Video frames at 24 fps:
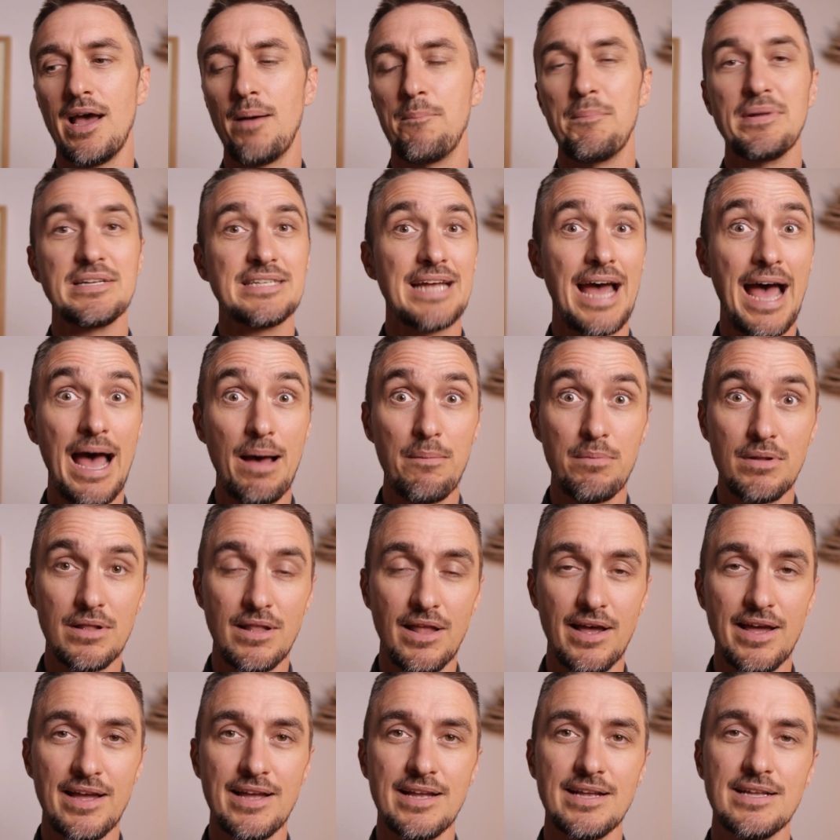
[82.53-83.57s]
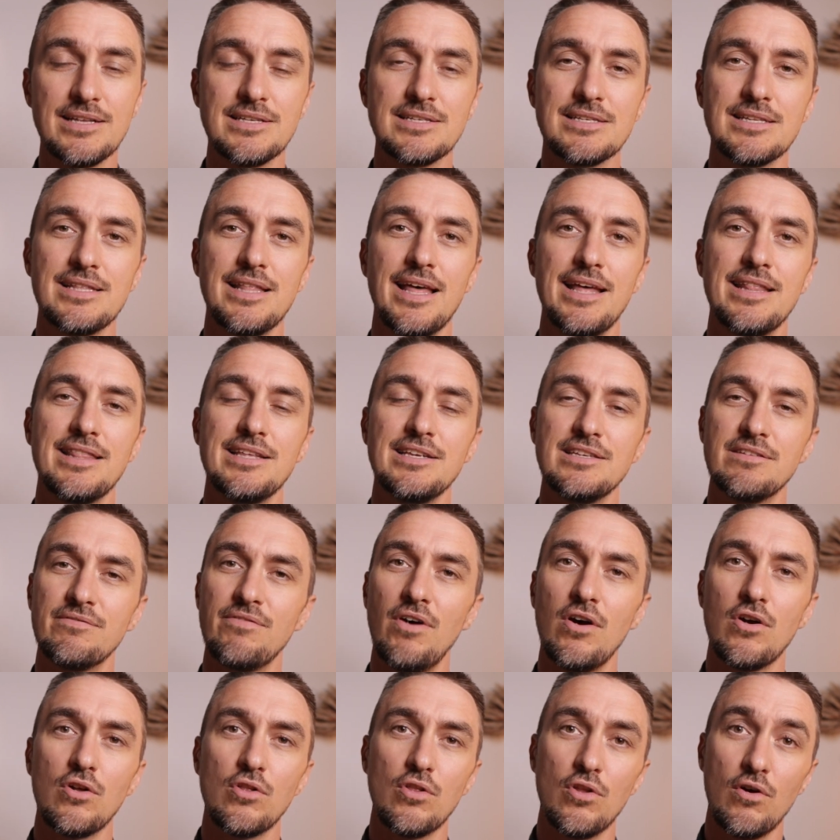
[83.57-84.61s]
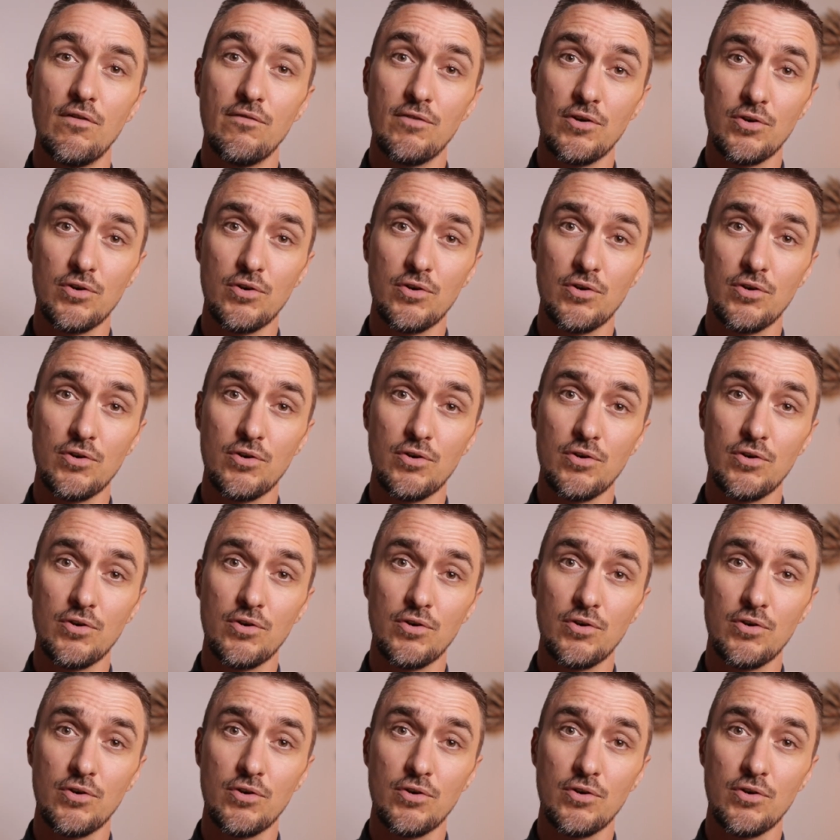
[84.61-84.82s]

metabolites that these fungal